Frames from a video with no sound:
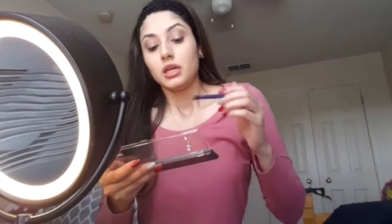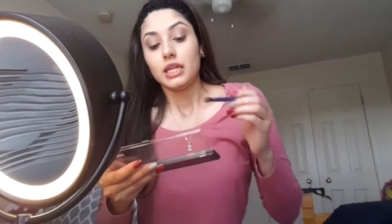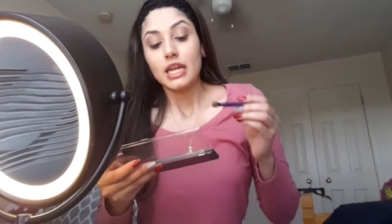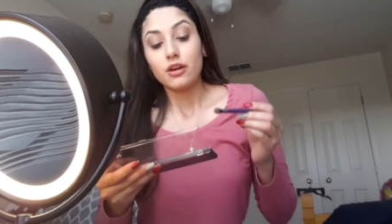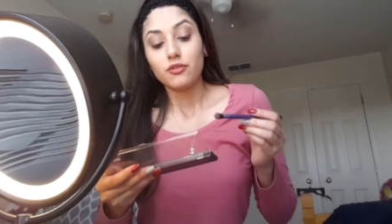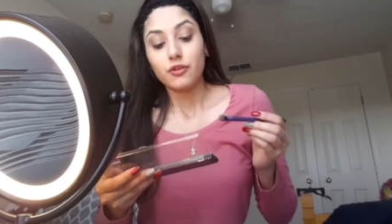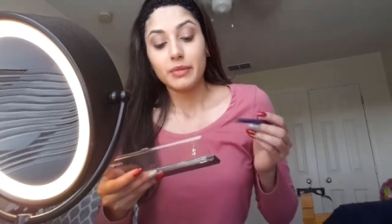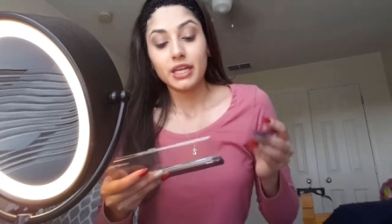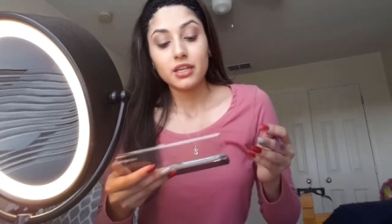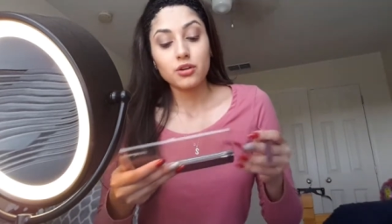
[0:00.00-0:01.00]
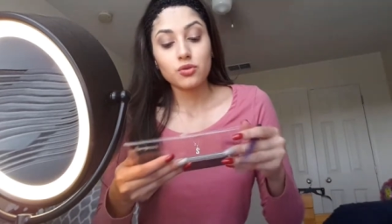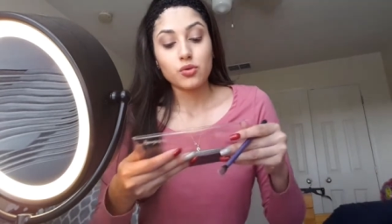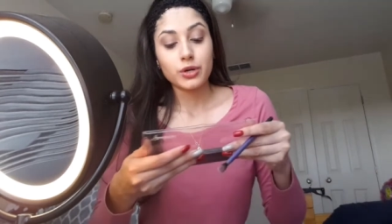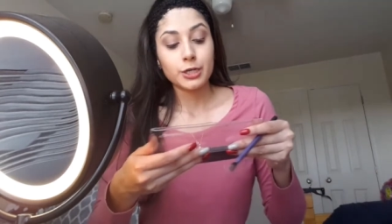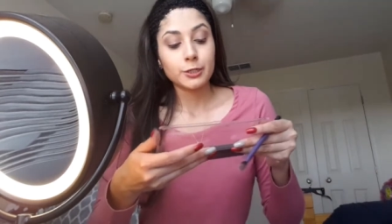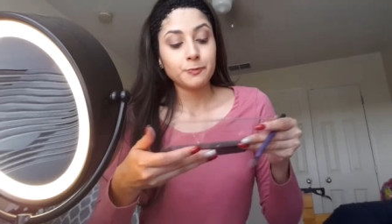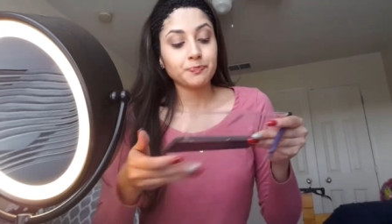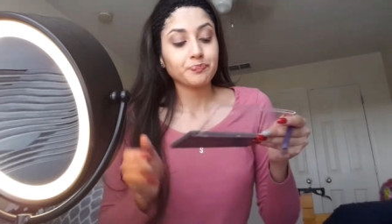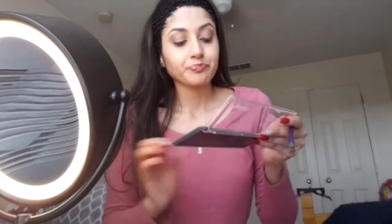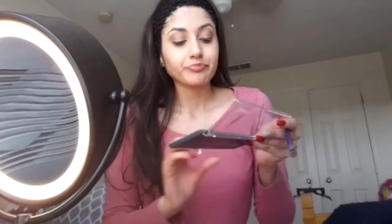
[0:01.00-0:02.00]
Now for my inner corner,
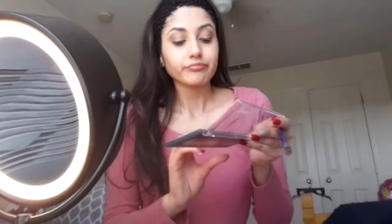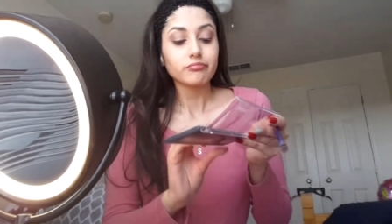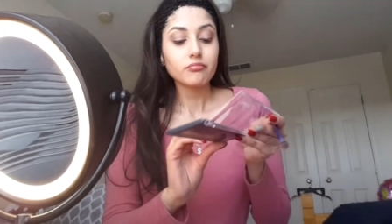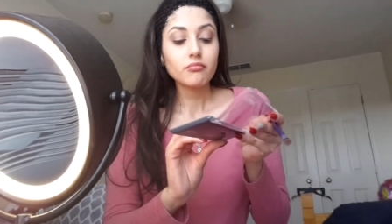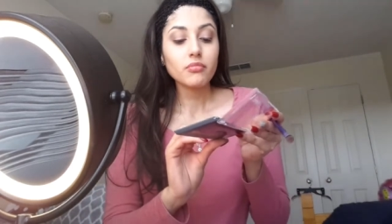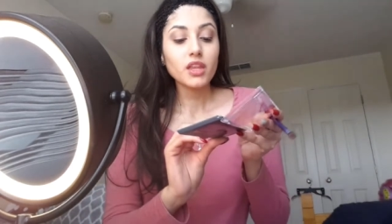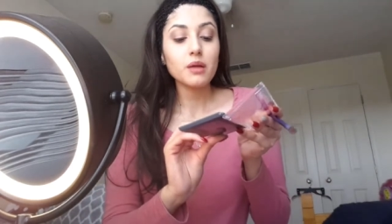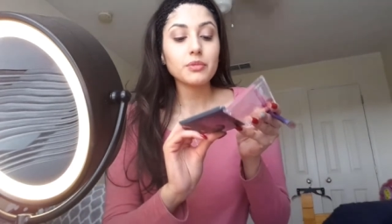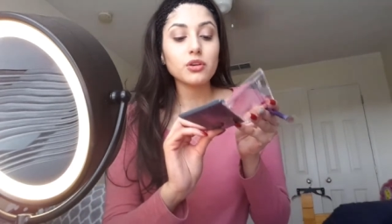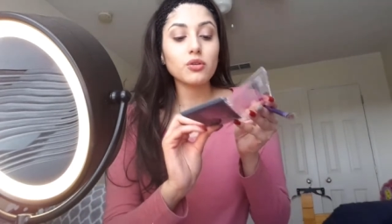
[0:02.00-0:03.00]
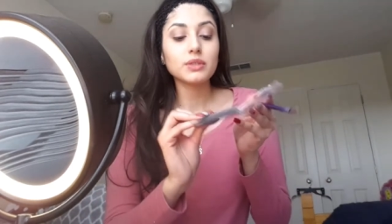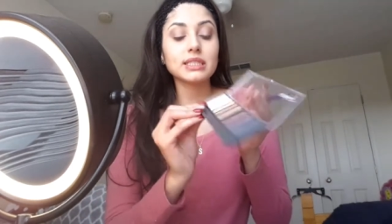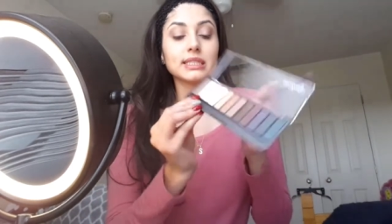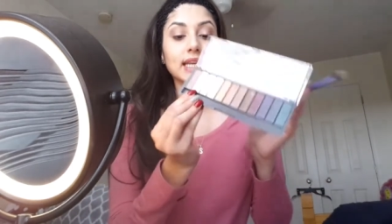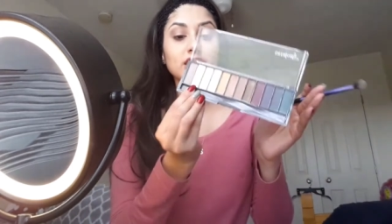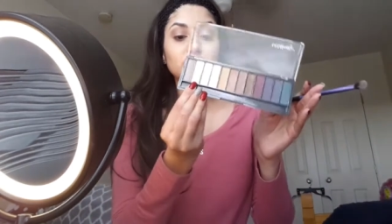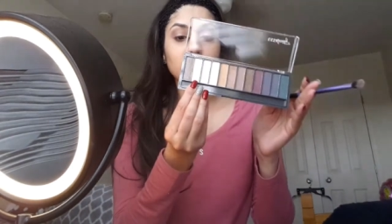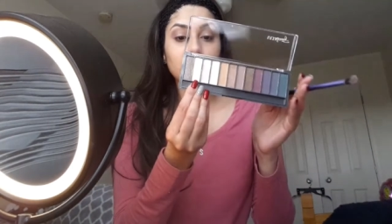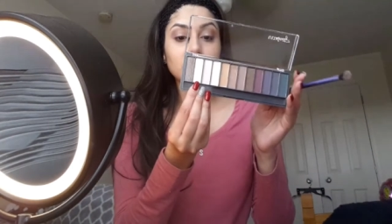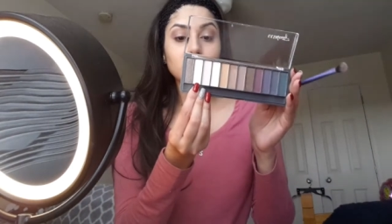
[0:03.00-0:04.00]
I'm going to go with this light
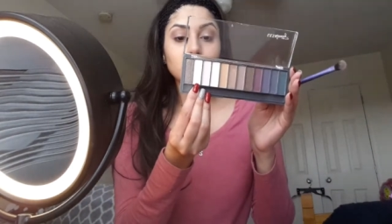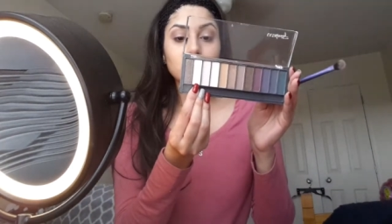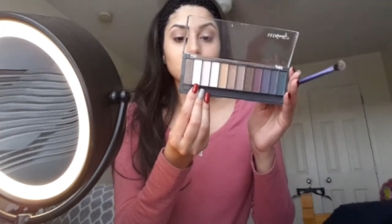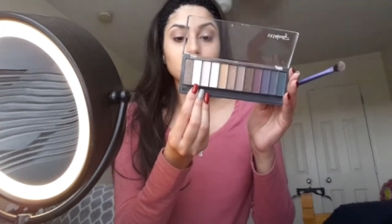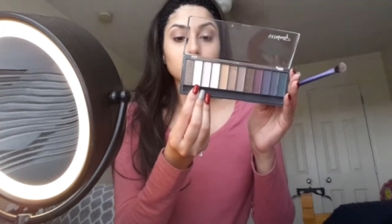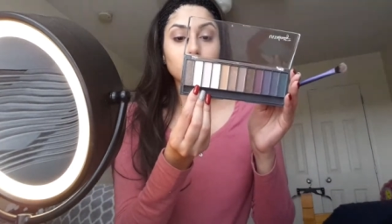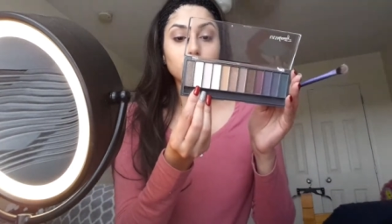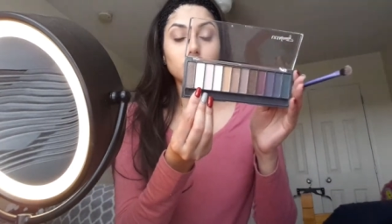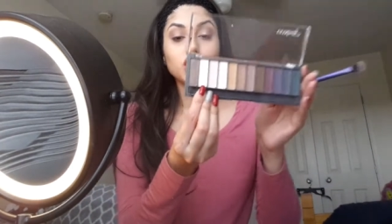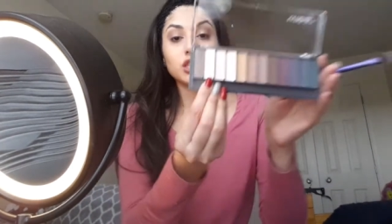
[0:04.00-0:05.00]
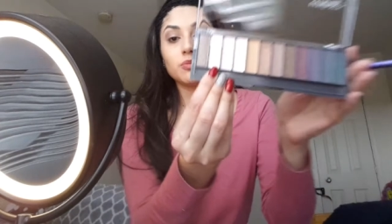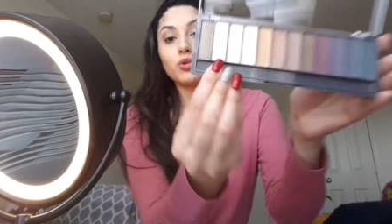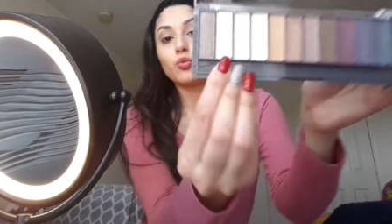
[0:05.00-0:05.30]
shade in the tone Shimmer